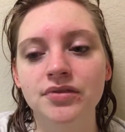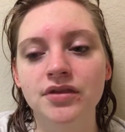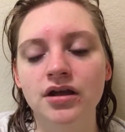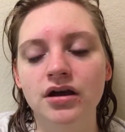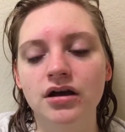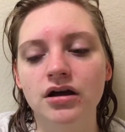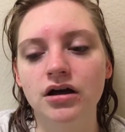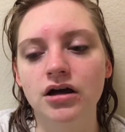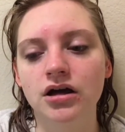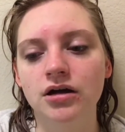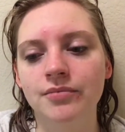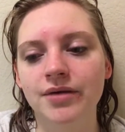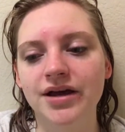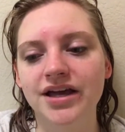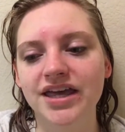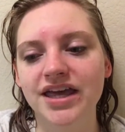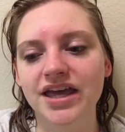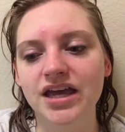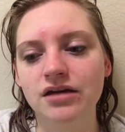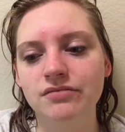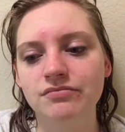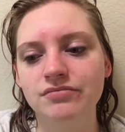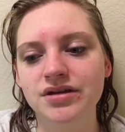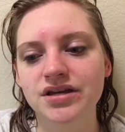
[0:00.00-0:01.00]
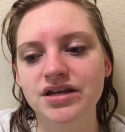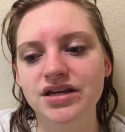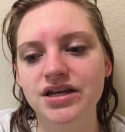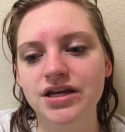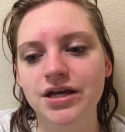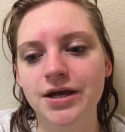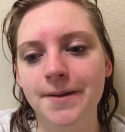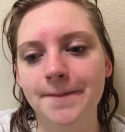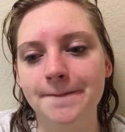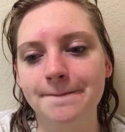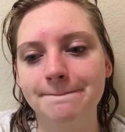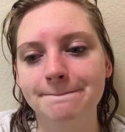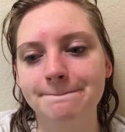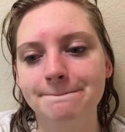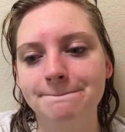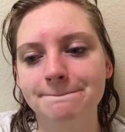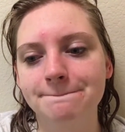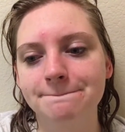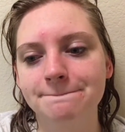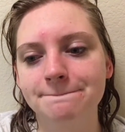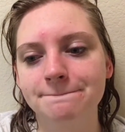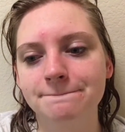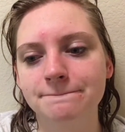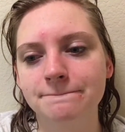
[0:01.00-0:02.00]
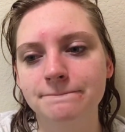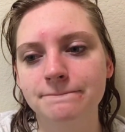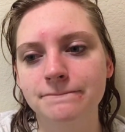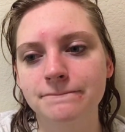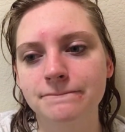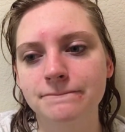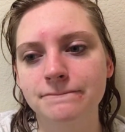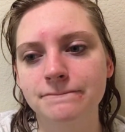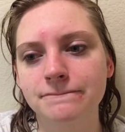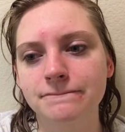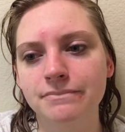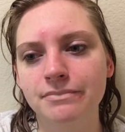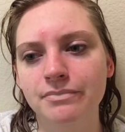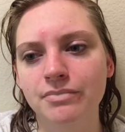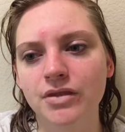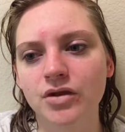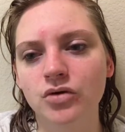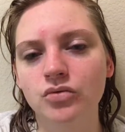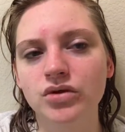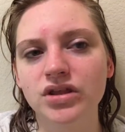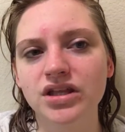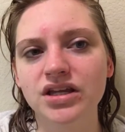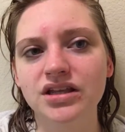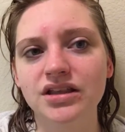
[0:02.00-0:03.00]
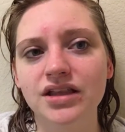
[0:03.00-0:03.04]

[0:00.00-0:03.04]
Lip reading: I can't be really